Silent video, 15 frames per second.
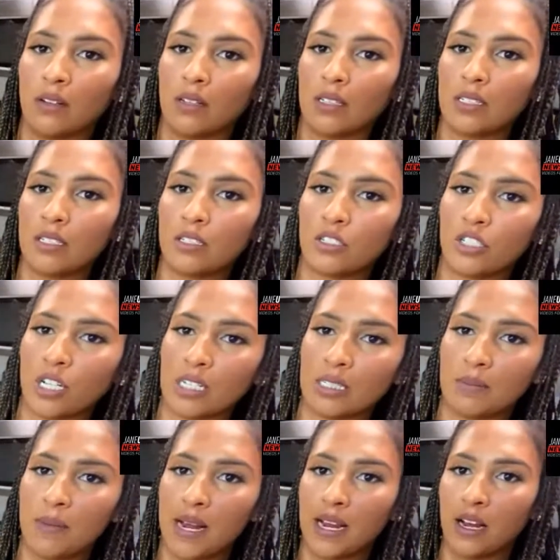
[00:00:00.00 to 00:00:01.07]
This is
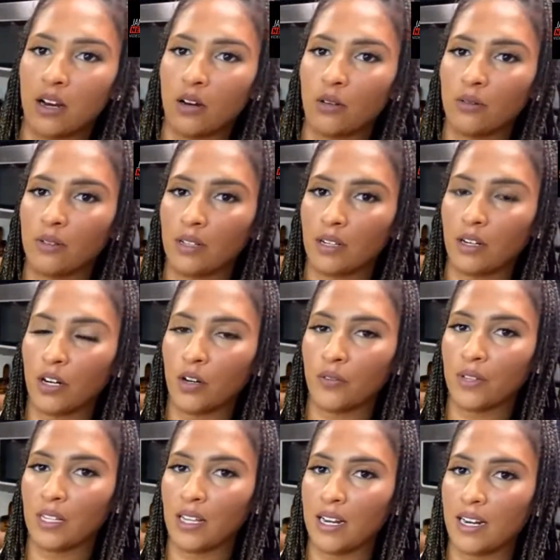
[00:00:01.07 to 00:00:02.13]
just mayo. I don't know if
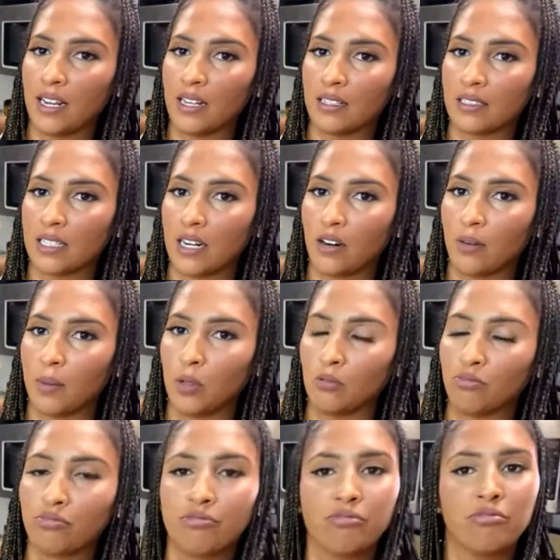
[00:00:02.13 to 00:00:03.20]
the lighting is terrible.
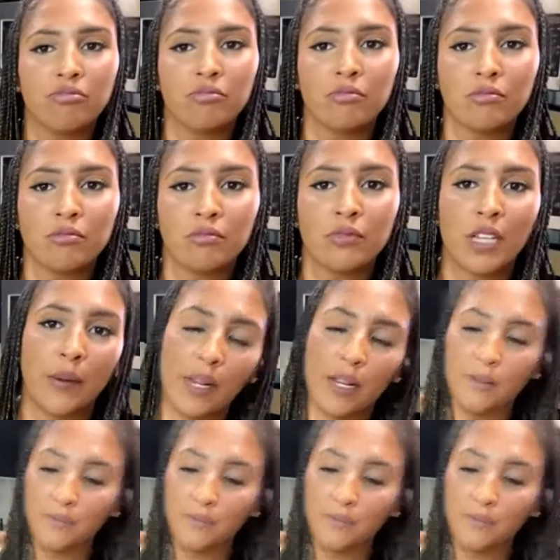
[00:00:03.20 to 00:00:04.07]
There we go.